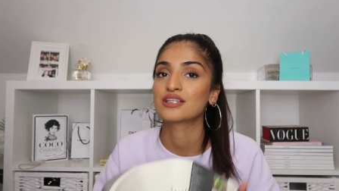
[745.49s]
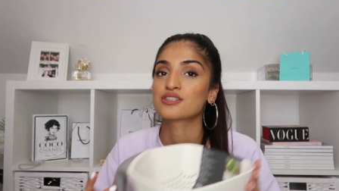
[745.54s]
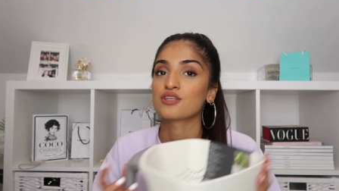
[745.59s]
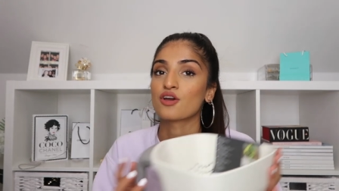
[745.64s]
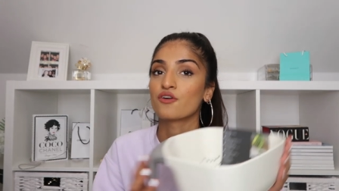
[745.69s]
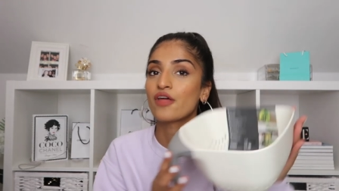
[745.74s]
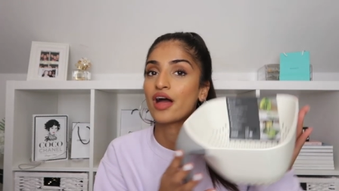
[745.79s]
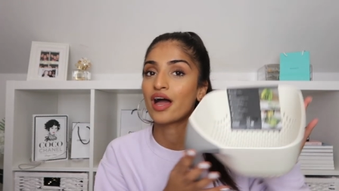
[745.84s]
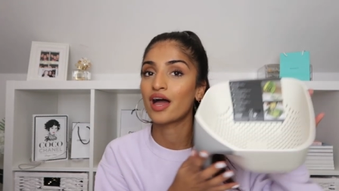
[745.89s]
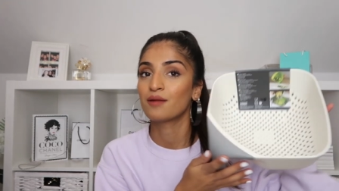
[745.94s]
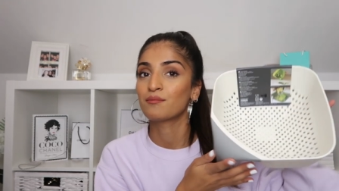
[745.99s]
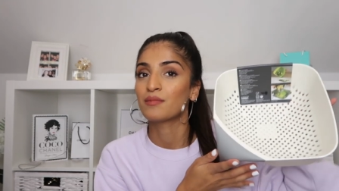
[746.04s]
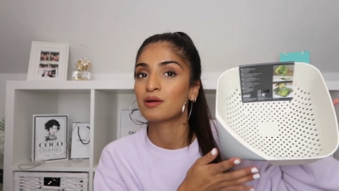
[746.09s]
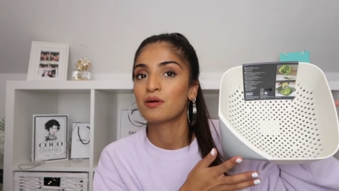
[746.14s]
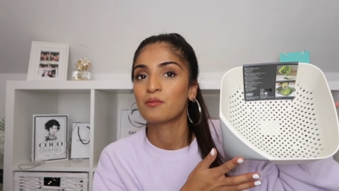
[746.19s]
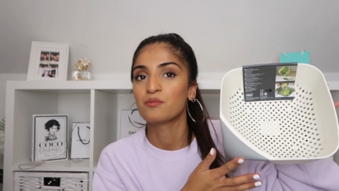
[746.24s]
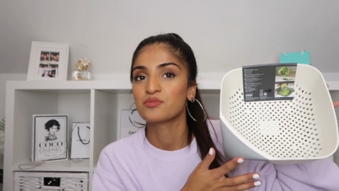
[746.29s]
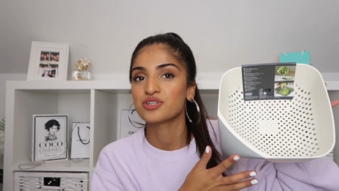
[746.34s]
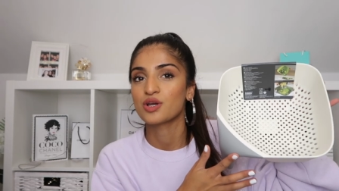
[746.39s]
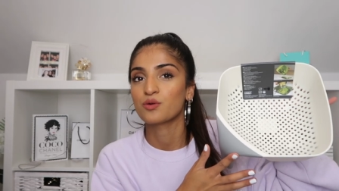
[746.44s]
So then my
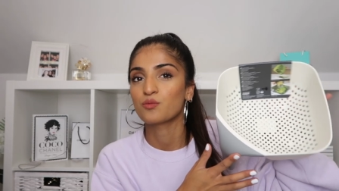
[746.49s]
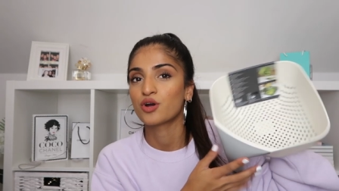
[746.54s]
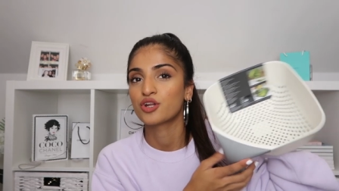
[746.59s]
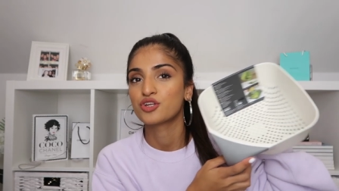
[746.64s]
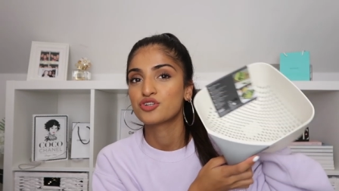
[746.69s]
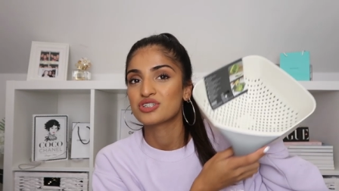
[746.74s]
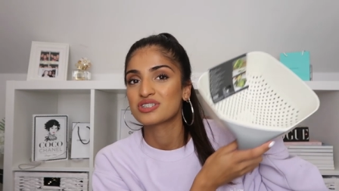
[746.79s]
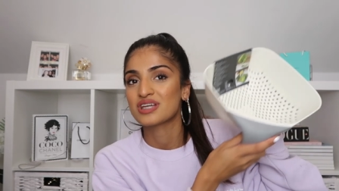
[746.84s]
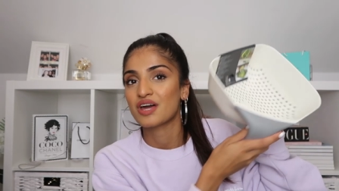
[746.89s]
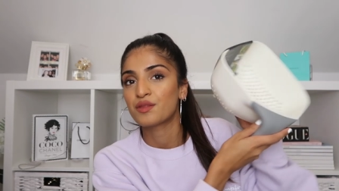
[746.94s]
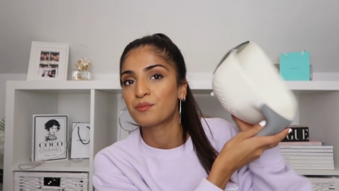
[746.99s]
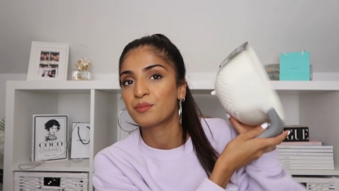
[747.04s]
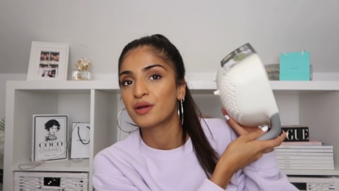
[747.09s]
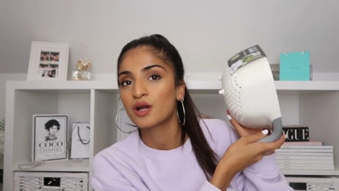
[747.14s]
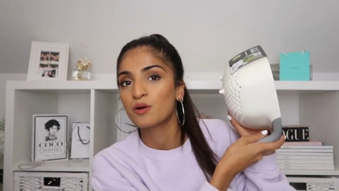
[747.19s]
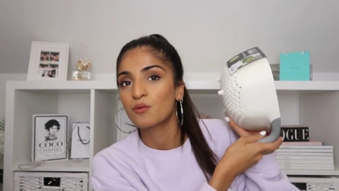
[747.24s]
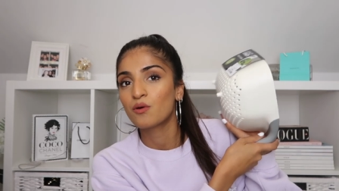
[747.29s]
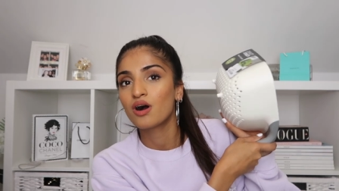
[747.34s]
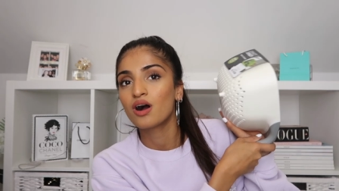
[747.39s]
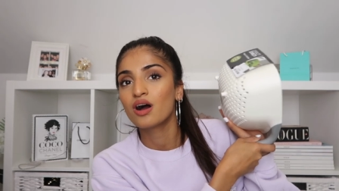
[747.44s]
mum was like, why don't you just get the
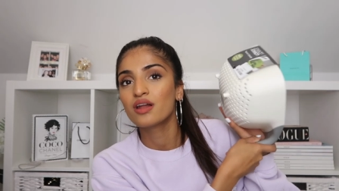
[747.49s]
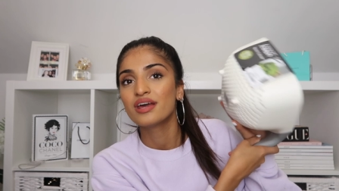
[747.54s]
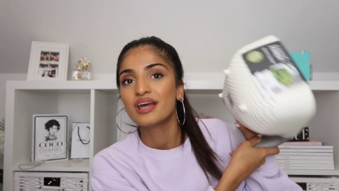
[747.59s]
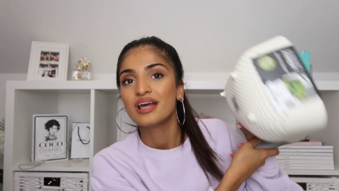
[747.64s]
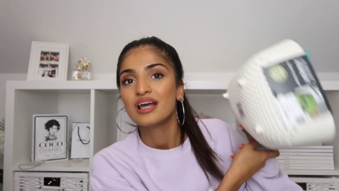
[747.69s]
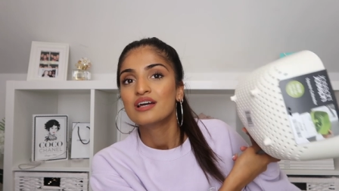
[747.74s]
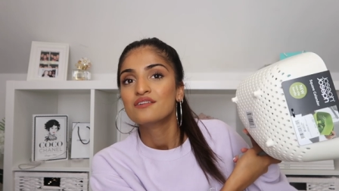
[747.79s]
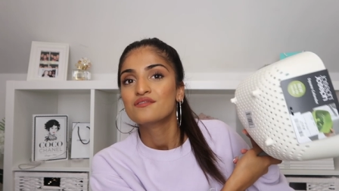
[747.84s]
bigger one?